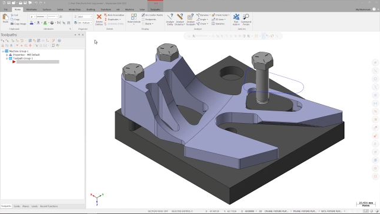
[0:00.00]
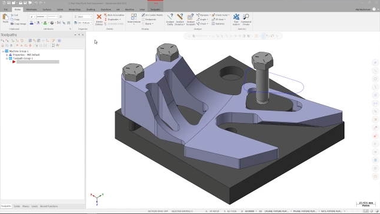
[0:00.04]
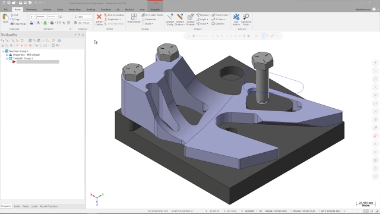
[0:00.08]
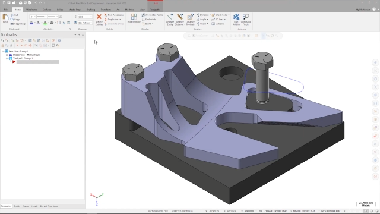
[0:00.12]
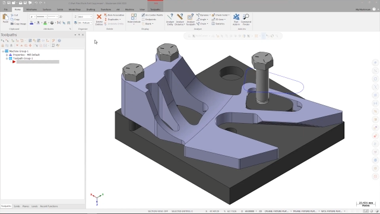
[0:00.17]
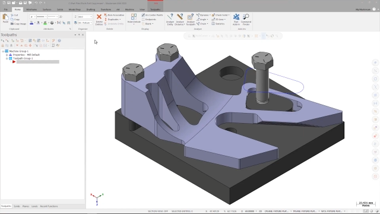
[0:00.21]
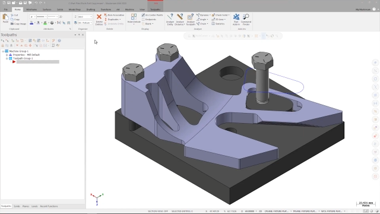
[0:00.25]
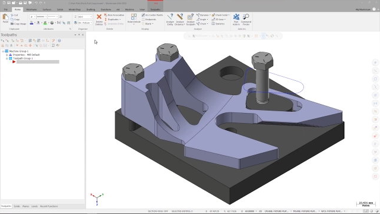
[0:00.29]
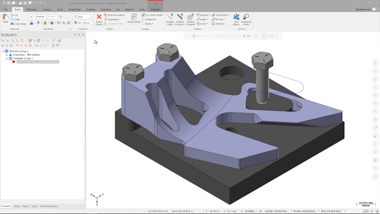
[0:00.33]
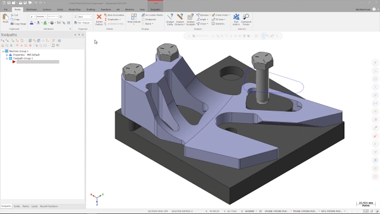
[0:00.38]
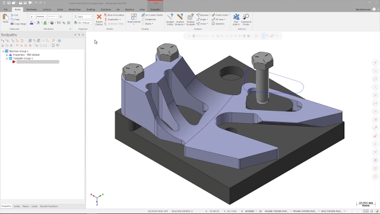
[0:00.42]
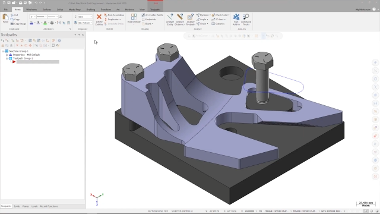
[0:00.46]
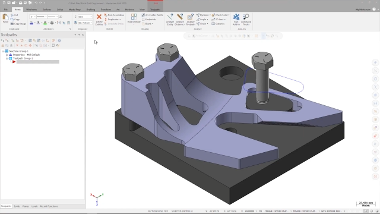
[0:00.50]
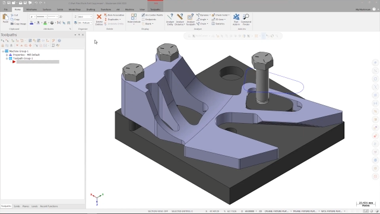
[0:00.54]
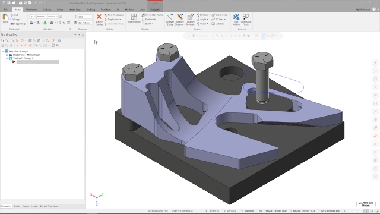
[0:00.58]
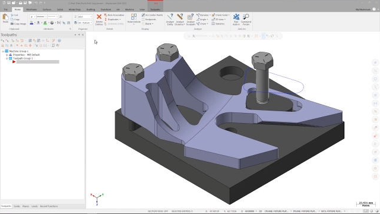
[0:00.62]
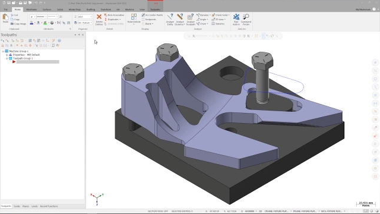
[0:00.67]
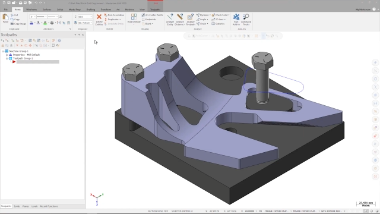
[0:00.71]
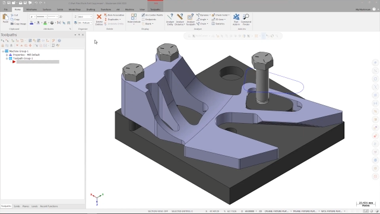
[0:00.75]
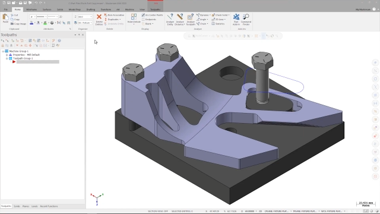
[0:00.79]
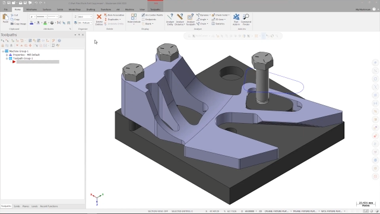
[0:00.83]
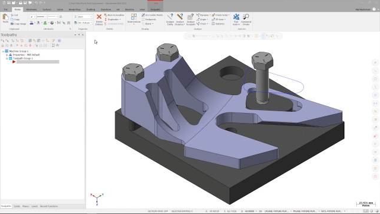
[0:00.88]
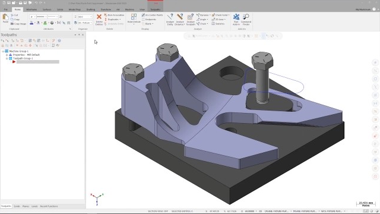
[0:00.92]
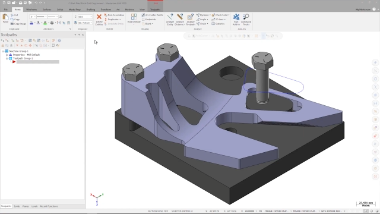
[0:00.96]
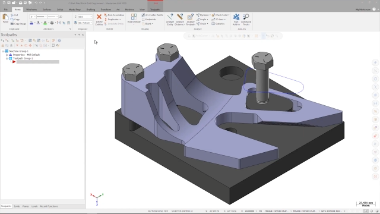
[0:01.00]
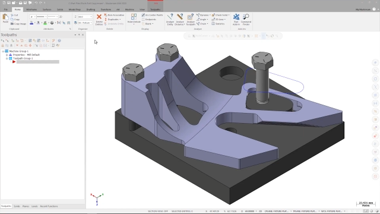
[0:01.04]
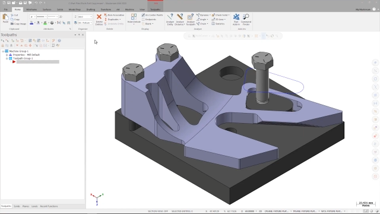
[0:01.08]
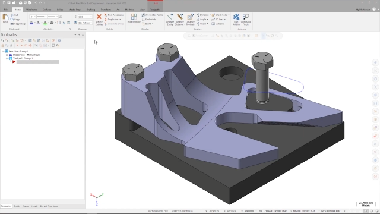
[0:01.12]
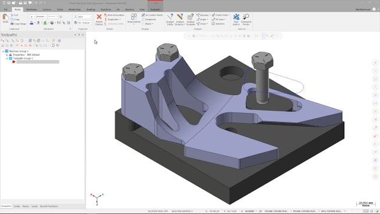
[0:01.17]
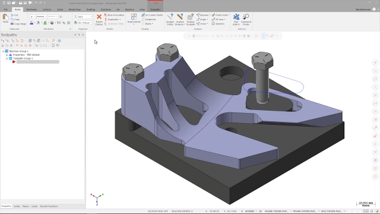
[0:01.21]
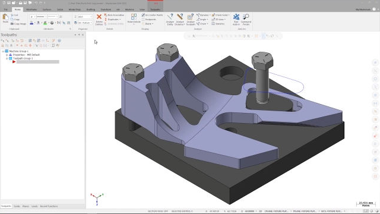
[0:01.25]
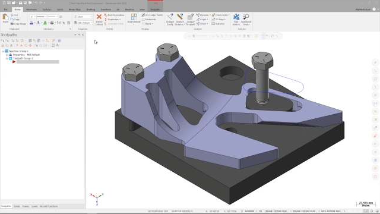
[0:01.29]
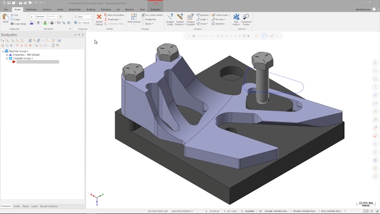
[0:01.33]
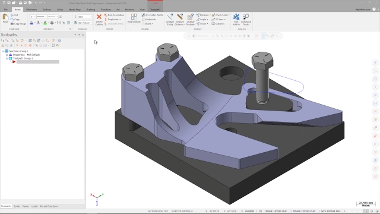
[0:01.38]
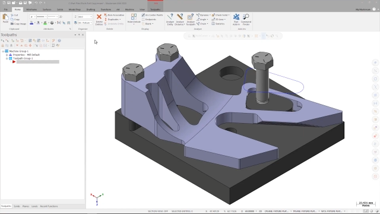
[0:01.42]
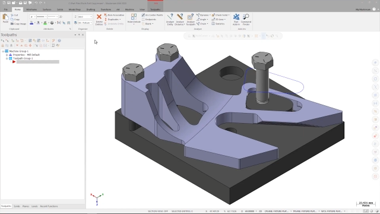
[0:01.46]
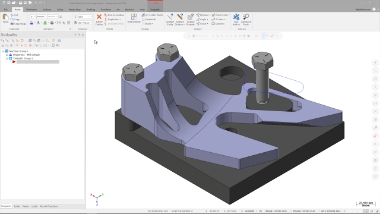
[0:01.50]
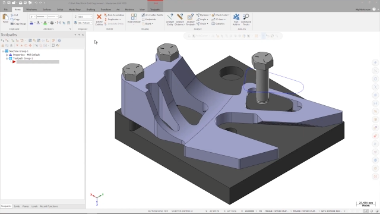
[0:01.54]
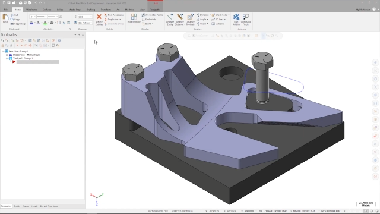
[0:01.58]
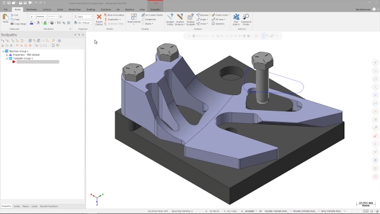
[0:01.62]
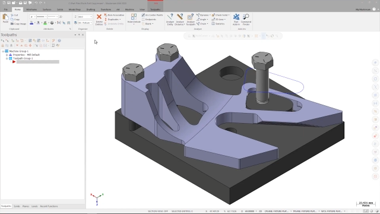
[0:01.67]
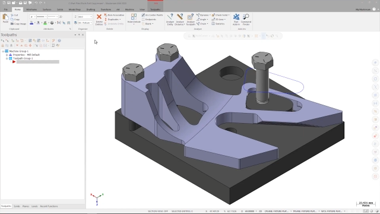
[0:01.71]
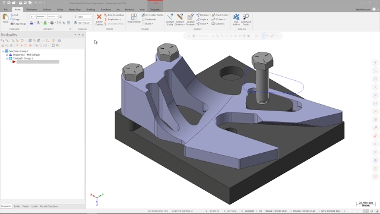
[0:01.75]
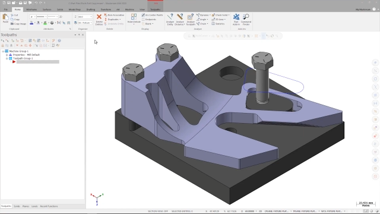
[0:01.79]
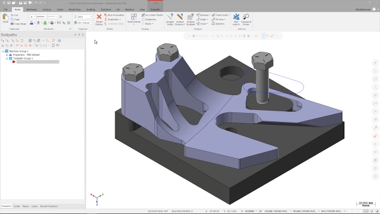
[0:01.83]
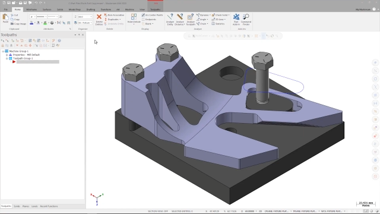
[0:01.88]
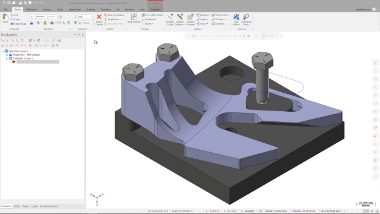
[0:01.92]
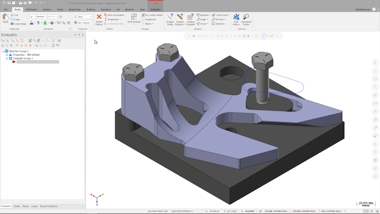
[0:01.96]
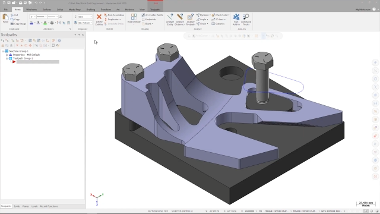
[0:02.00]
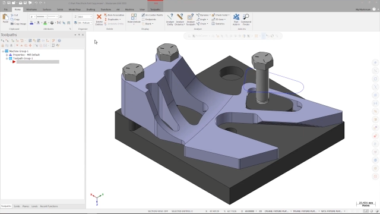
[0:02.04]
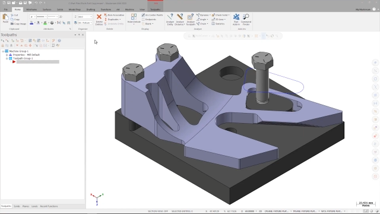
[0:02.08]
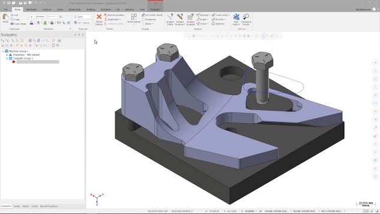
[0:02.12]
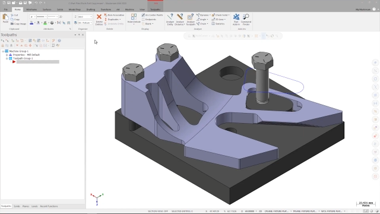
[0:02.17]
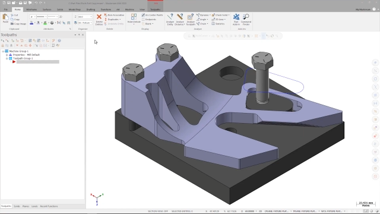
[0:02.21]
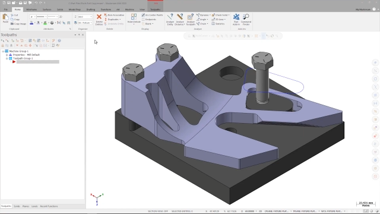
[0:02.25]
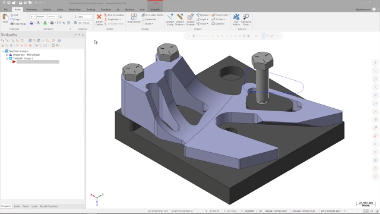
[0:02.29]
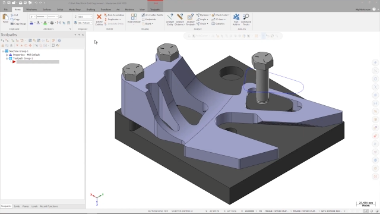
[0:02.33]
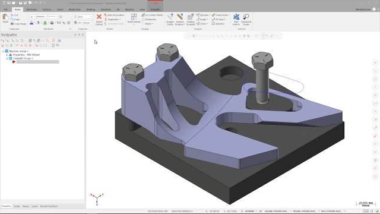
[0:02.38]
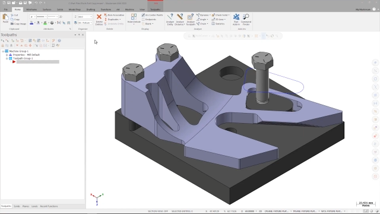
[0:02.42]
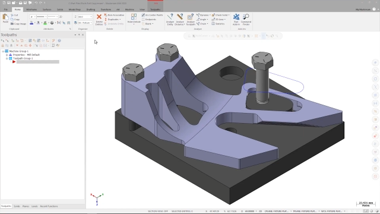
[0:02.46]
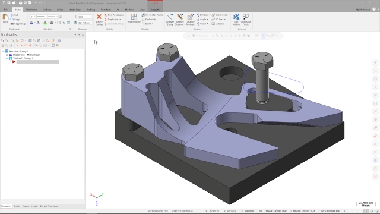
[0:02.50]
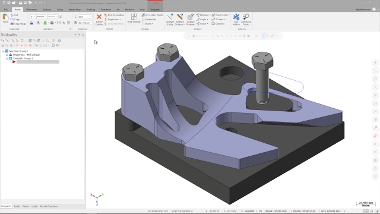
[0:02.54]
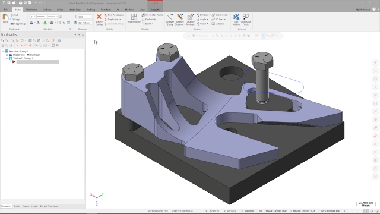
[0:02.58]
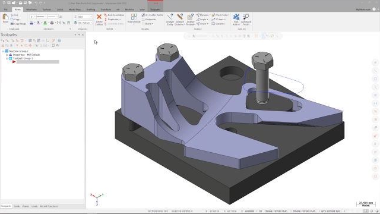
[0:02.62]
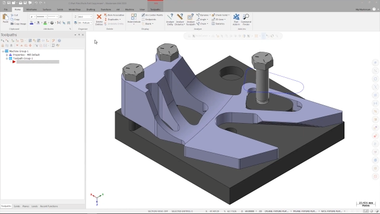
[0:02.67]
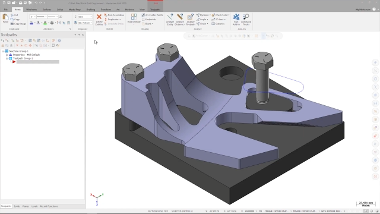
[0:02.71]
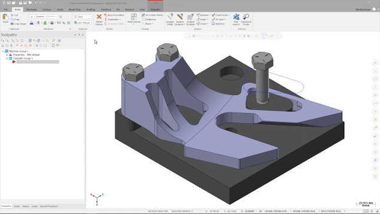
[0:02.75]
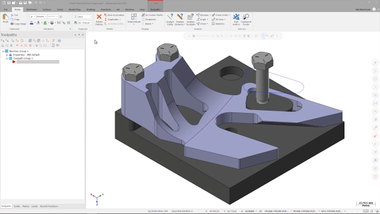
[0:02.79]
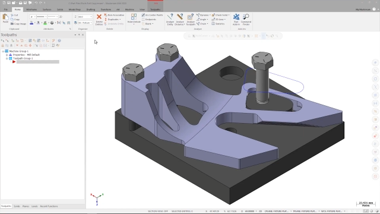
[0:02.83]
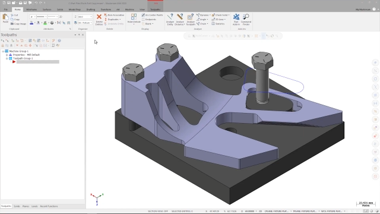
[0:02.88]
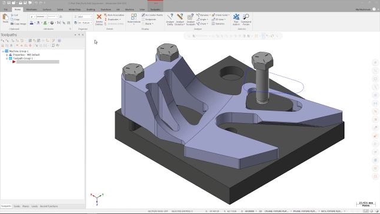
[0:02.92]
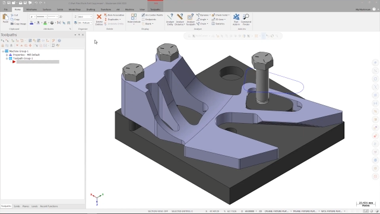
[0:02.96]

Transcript: Nobody's mouth can be seen.